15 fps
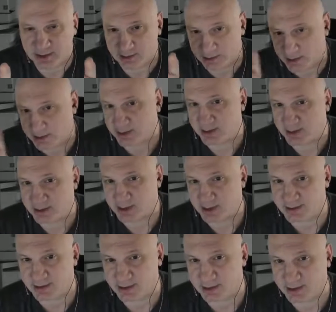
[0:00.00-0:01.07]
He looked
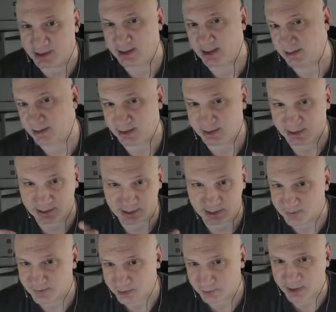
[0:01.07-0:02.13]
exhausted, and I think he
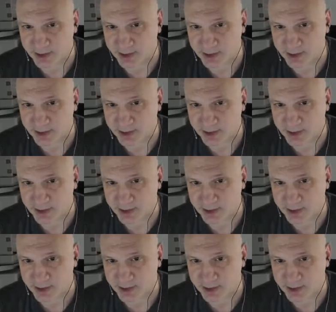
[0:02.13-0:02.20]
deserves a